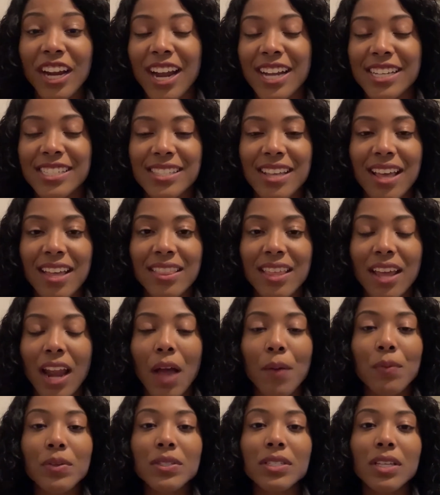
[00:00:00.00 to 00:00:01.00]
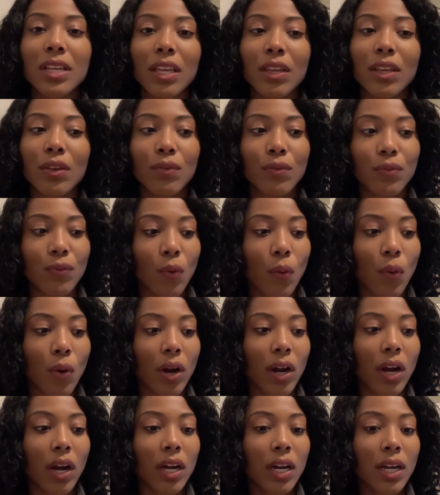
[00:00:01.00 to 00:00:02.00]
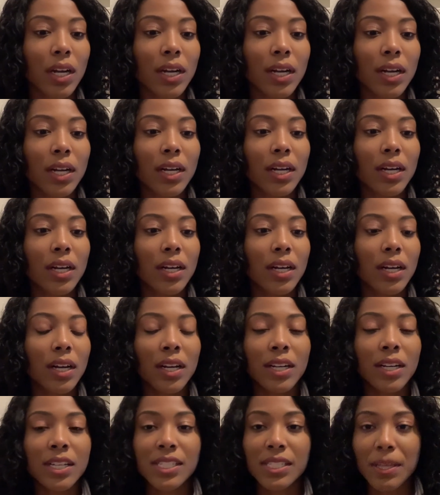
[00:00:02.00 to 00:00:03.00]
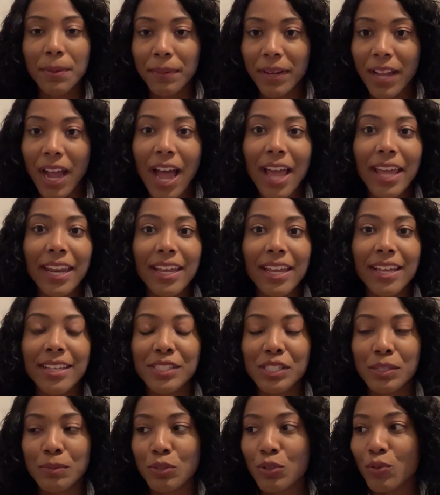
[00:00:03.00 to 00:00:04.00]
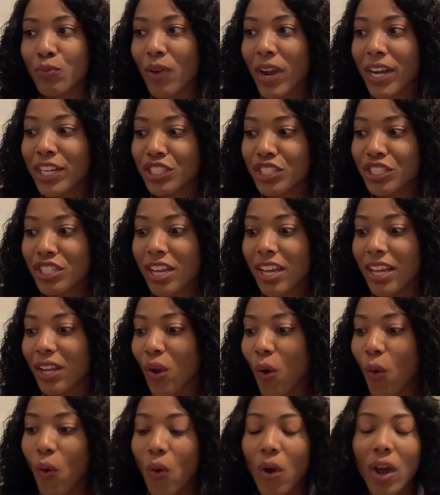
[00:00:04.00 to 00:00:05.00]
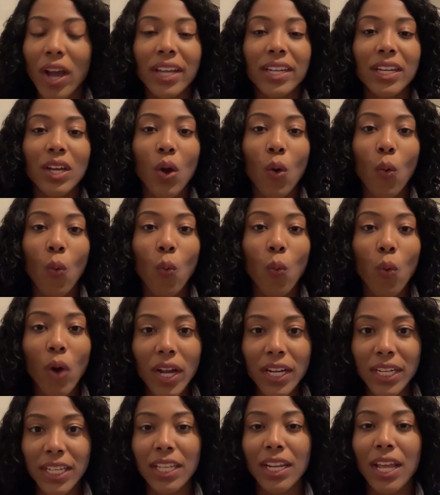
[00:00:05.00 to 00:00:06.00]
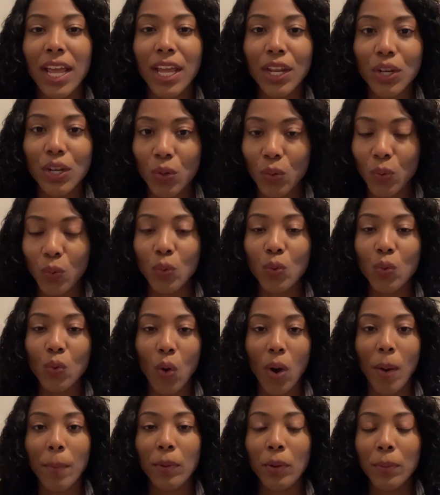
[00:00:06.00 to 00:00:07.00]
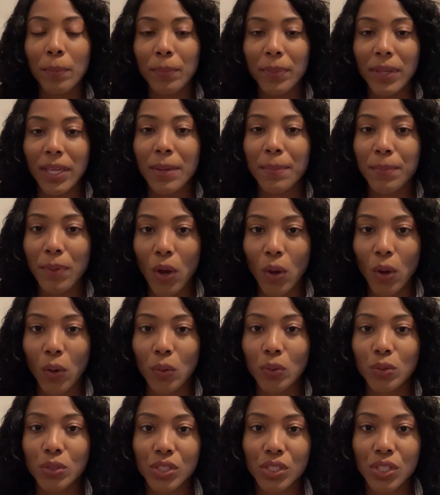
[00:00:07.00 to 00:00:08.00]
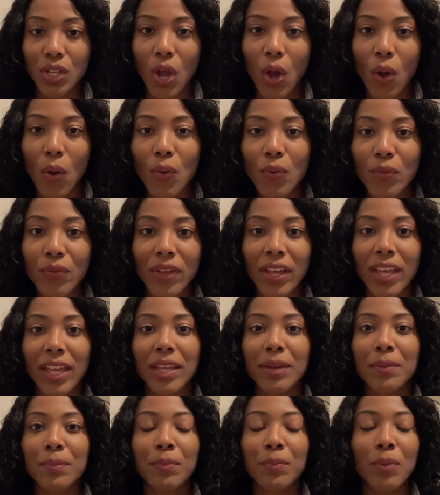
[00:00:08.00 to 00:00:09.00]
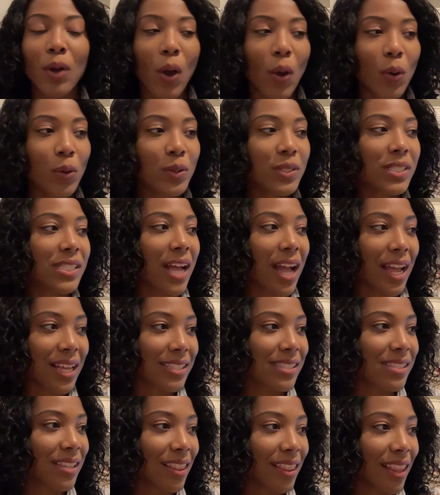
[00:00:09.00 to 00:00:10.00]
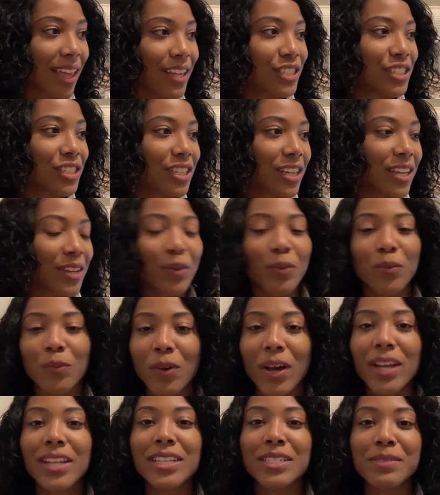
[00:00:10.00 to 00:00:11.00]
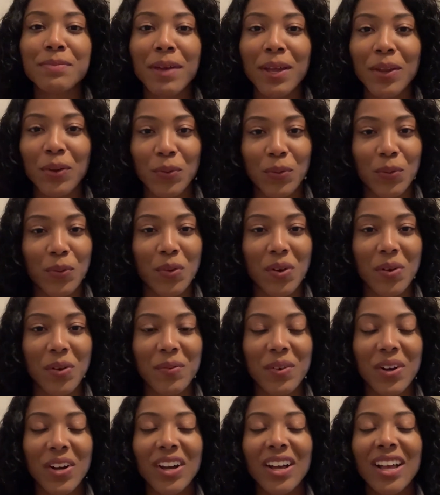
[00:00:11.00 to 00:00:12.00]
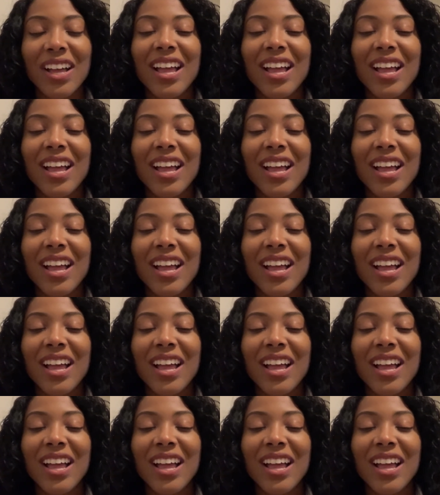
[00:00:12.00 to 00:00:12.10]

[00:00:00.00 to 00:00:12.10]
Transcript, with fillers: I said that I was looking for some guidance, some direction on what could a new normal be post-COVID, post-isolation. What is my new normal?